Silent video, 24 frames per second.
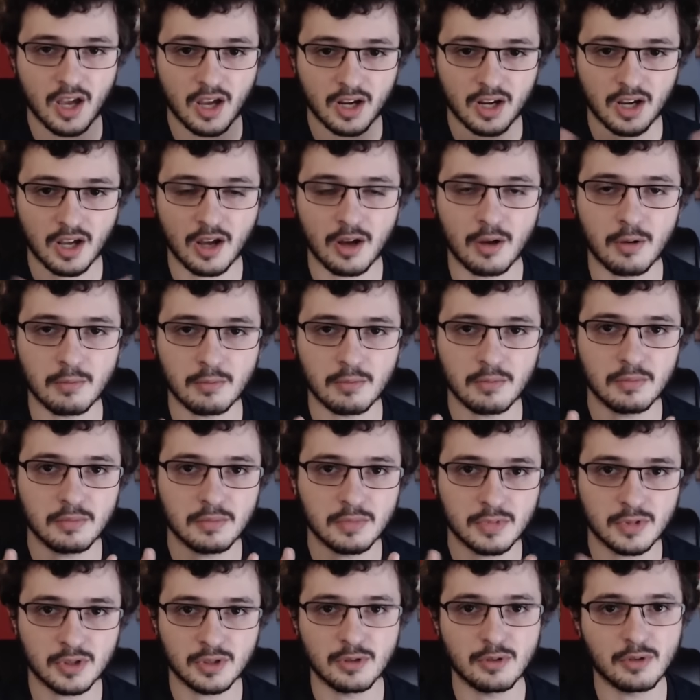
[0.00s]
Come
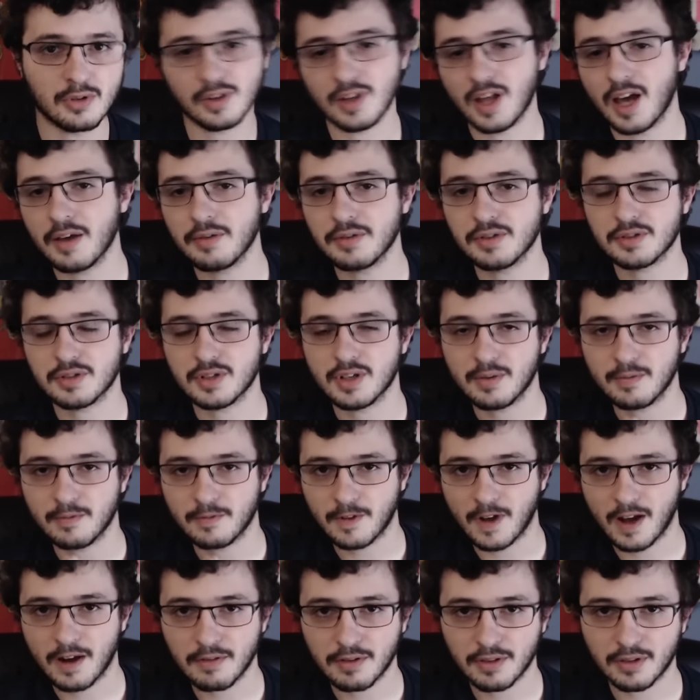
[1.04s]
to the live stream
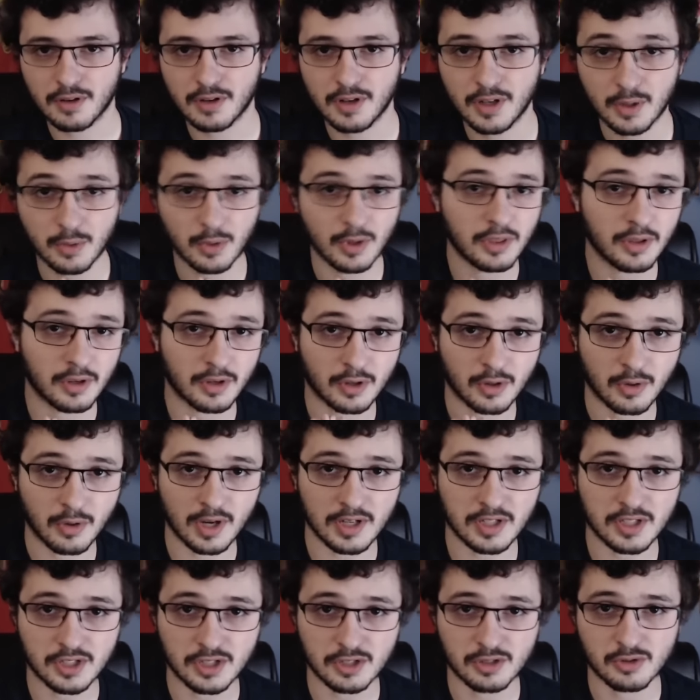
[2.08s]
5:30 with your
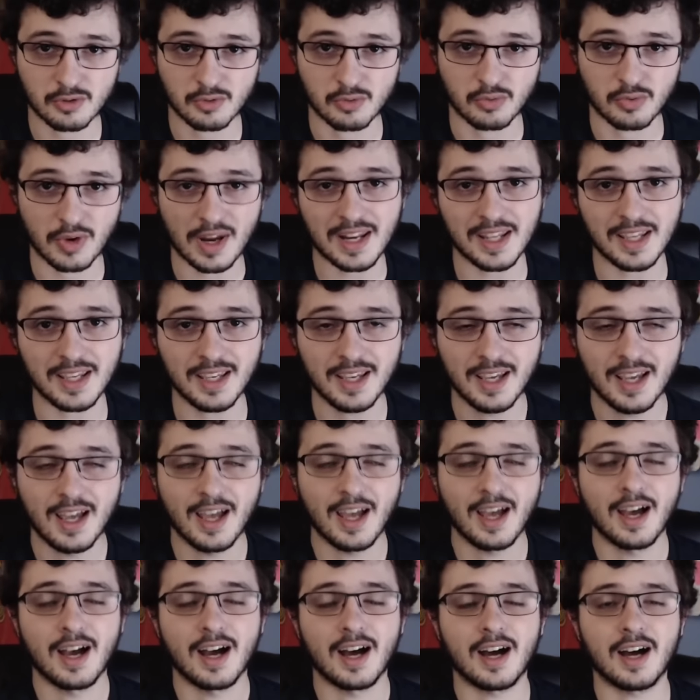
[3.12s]
questions ready,
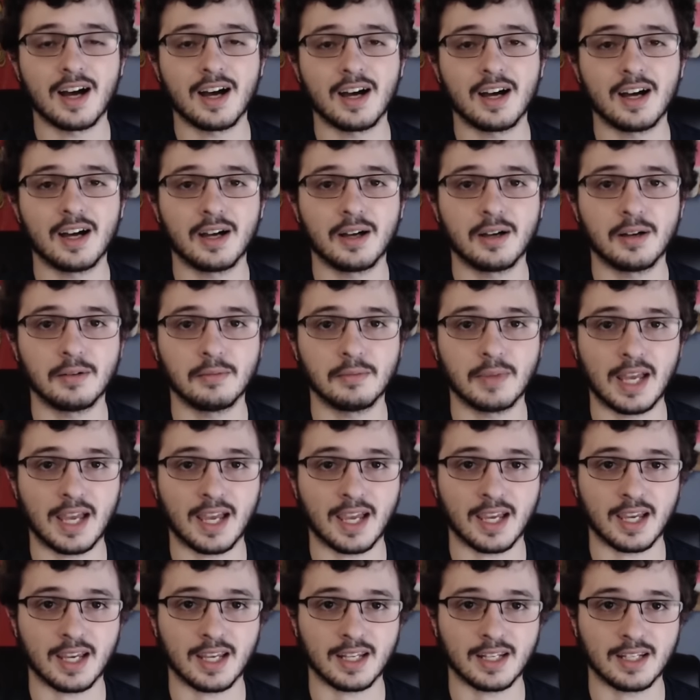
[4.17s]

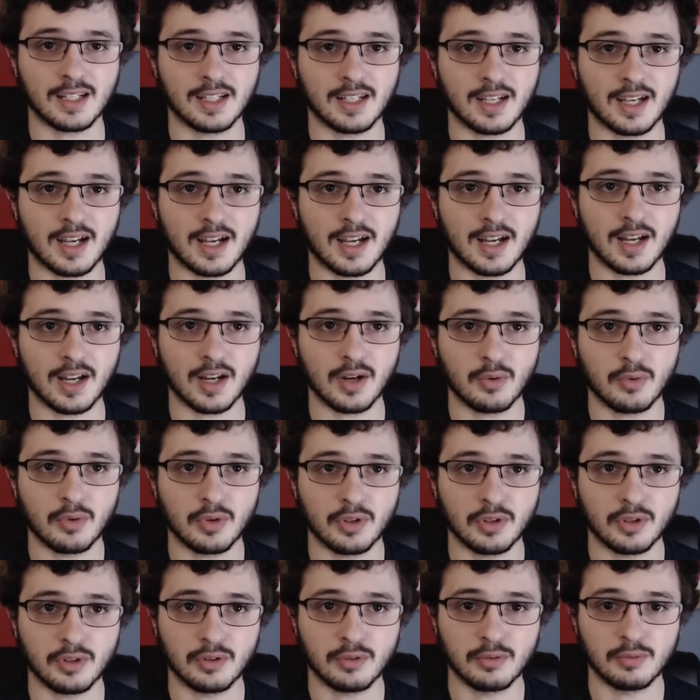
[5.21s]
and I
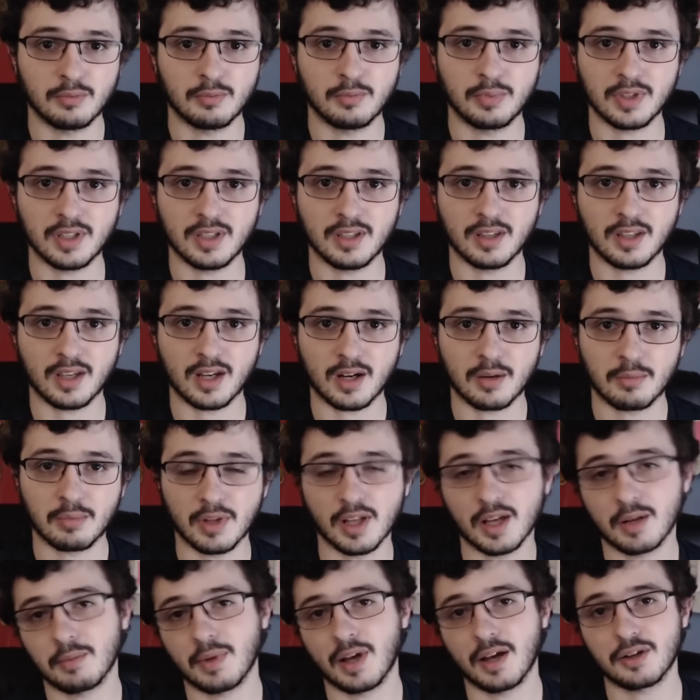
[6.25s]
will be there
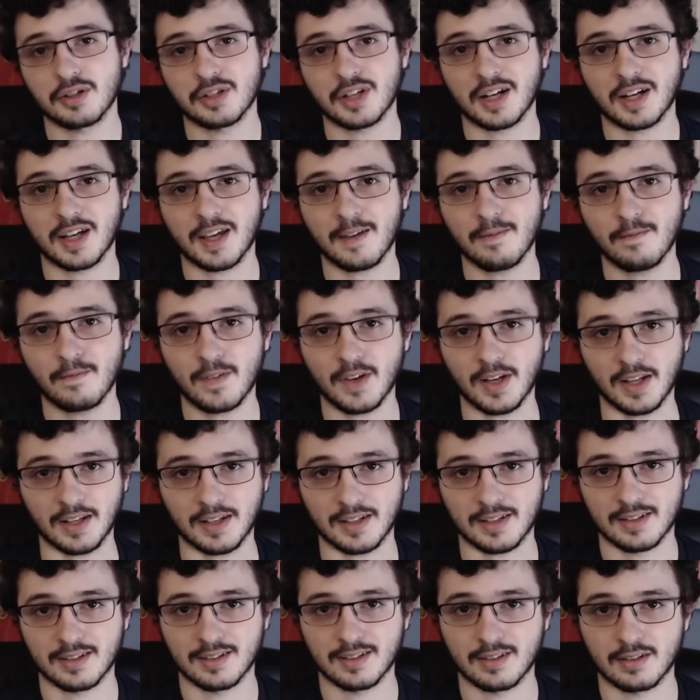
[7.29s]
playing Bioshock
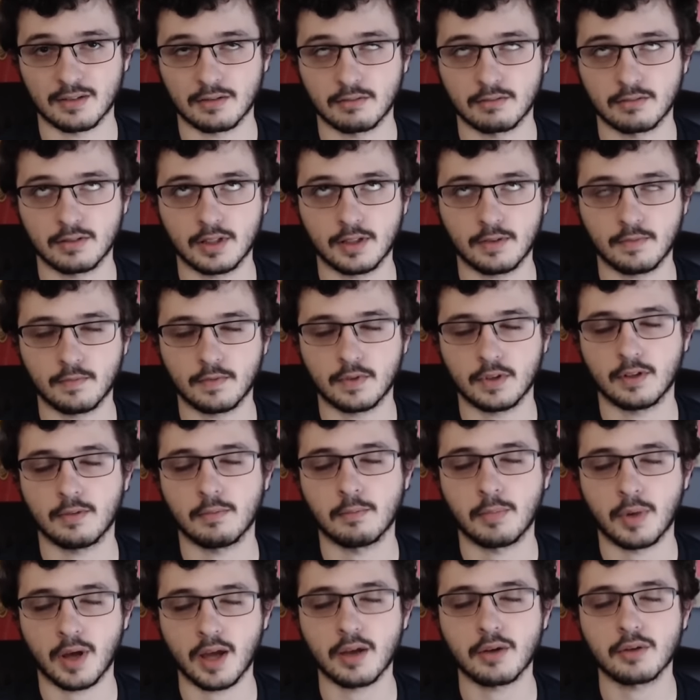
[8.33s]
Infinite,
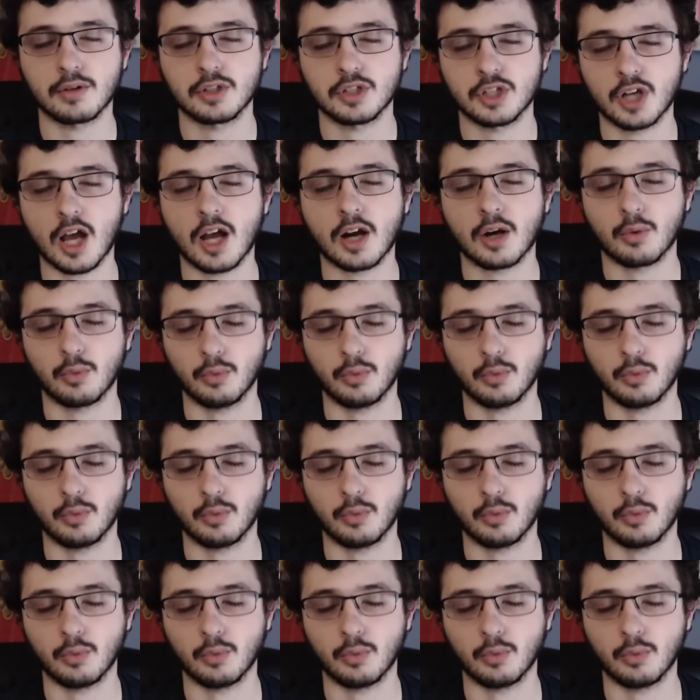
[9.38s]
Bioshock